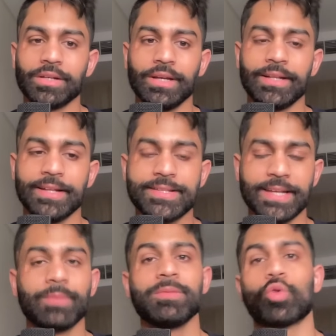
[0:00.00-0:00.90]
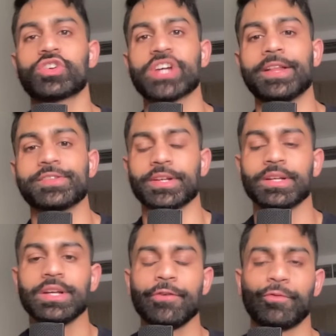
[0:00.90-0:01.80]
it's going to be more challenging
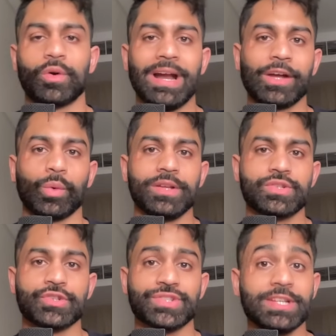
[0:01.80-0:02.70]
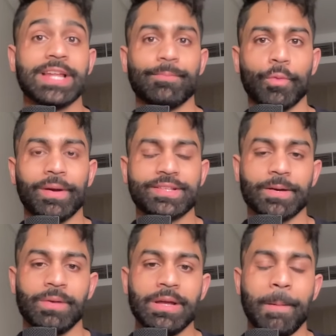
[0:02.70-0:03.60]
for equities to see that
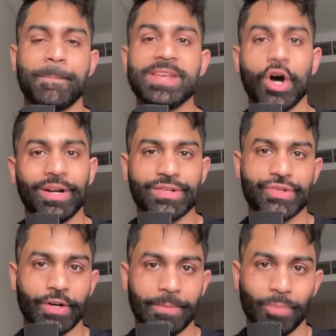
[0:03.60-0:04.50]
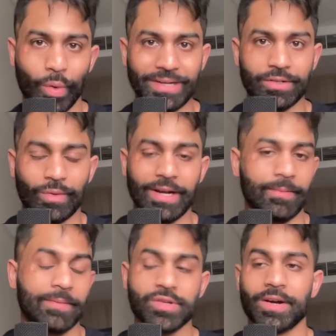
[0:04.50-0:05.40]
momentum beyond a certain point, right? And
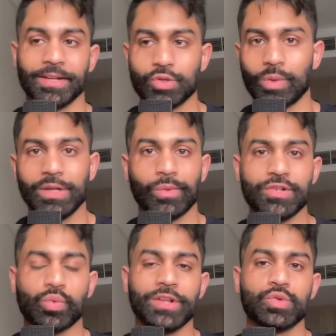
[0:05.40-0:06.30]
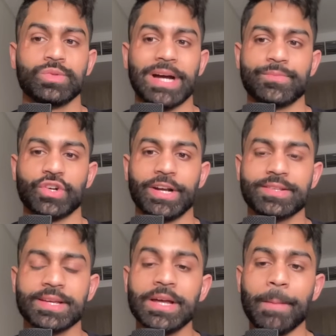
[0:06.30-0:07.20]
I'm talking twenty-one, twenty-two times
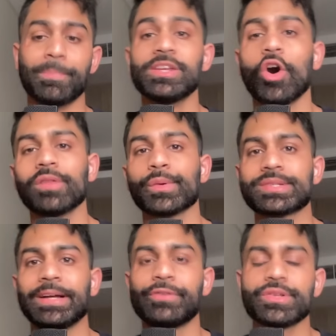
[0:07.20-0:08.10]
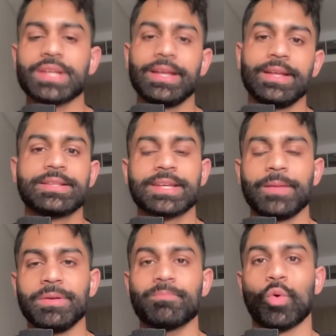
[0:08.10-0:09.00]
earnings. Beyond those levels, it's going to
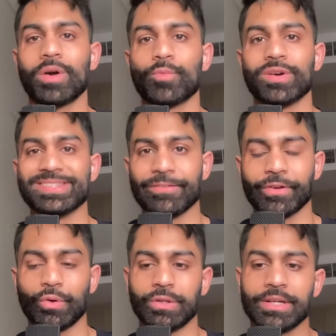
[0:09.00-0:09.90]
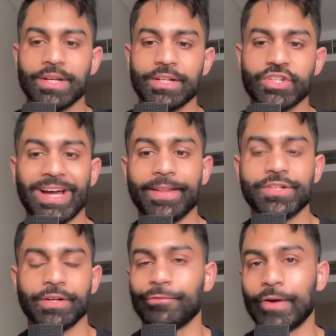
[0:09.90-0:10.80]
be more and more difficult,
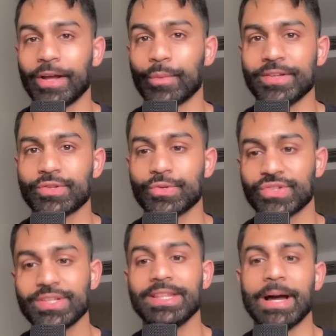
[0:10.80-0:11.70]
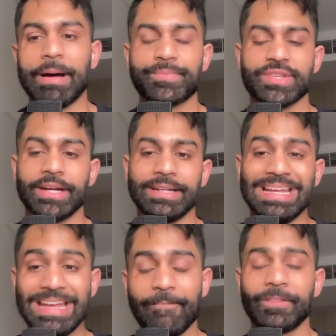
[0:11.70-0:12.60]
challenging for equities to see that upside
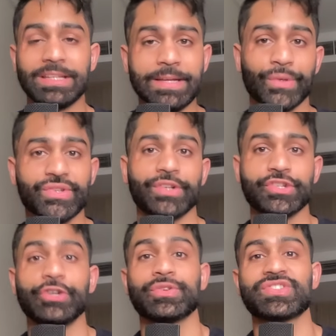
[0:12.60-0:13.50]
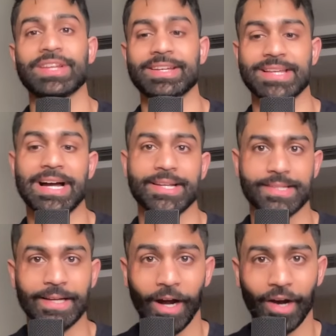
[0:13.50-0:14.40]
if the yields continue to stay as high as
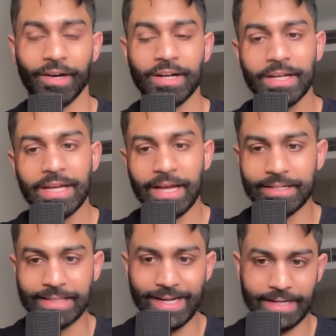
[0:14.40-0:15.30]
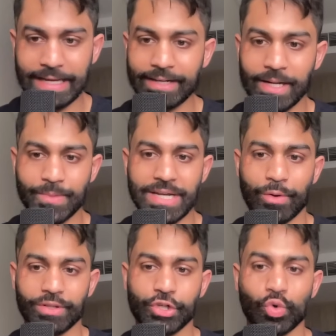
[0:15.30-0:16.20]
they are. And that, again, comes down
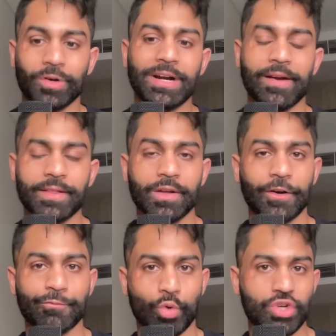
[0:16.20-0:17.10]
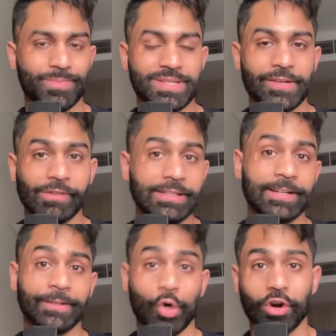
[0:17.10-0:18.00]
to the shorter end of the curve more specifically
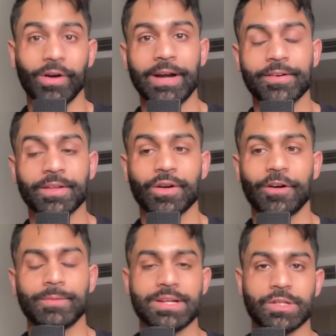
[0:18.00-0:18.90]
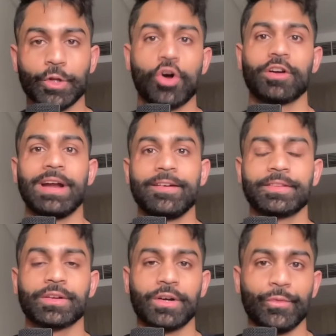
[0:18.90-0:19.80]
than longer end of the curve, because longer end of
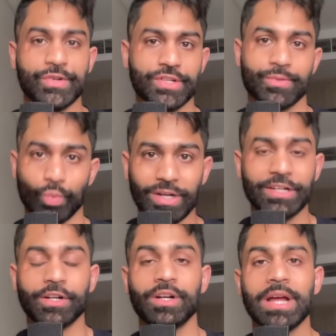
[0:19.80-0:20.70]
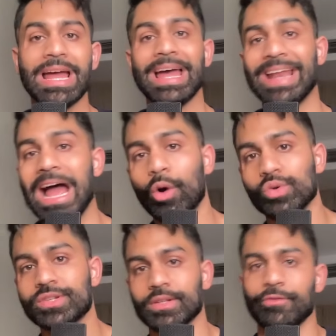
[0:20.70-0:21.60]
the curve, which is one year and
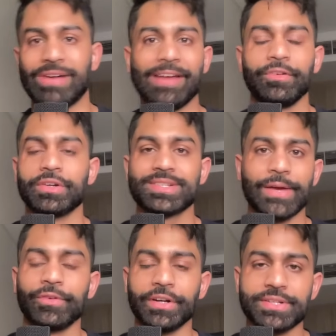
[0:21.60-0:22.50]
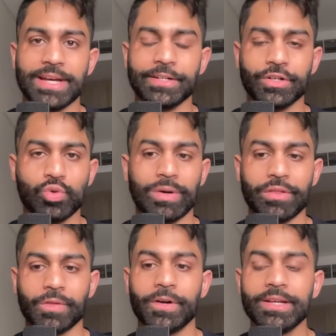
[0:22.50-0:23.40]
out, five year, seven year, ten year, twenty,
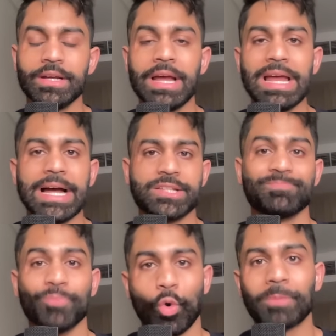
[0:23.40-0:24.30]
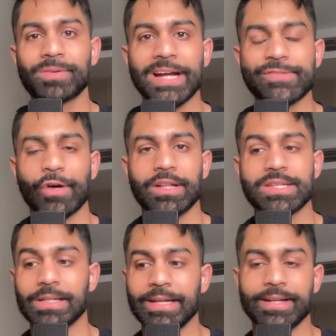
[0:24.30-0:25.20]
thirty, has more price
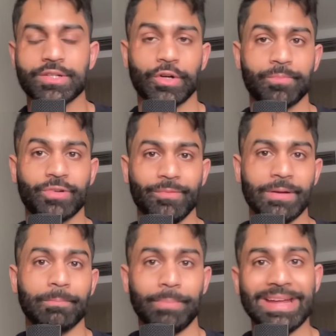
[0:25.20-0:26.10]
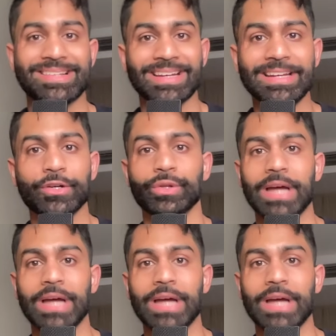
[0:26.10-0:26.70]
volatility and term premium baked into the